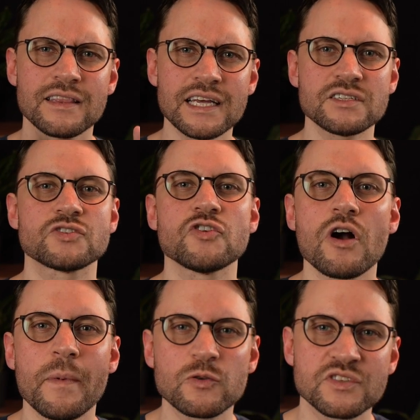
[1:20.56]
let's talk
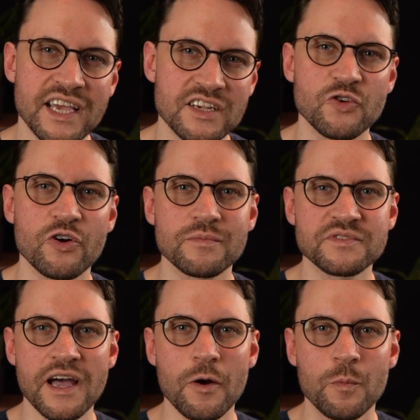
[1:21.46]
about tech startups
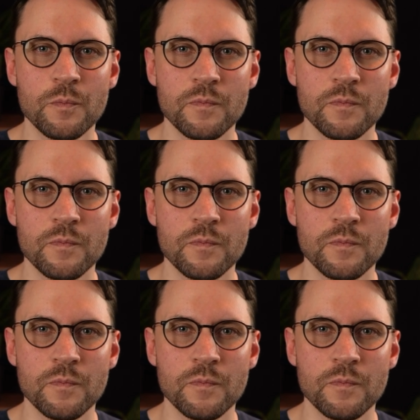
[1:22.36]
now.